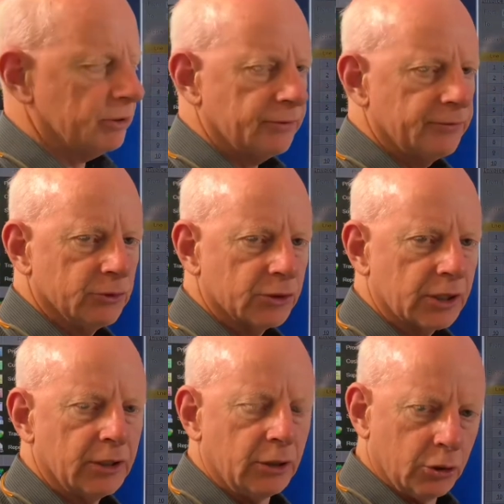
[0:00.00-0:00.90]
to
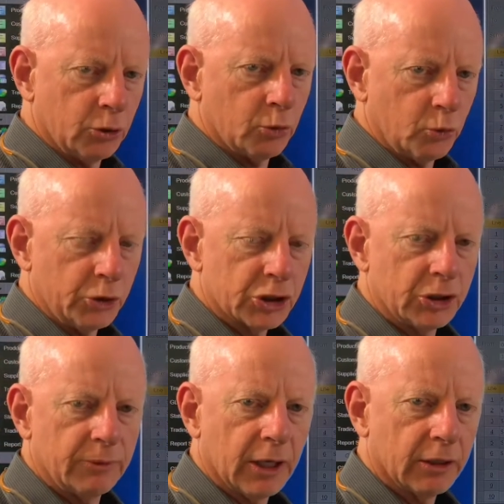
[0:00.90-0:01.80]
filter which
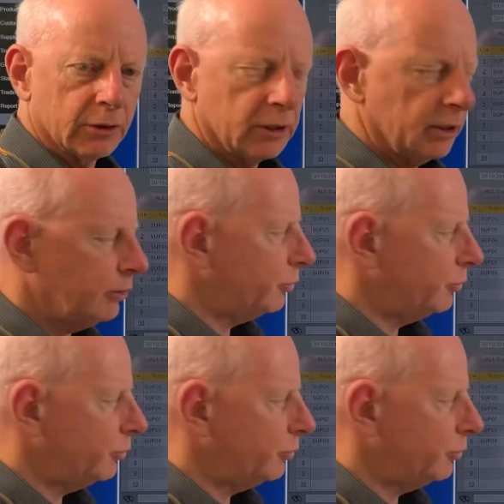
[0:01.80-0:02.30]
email,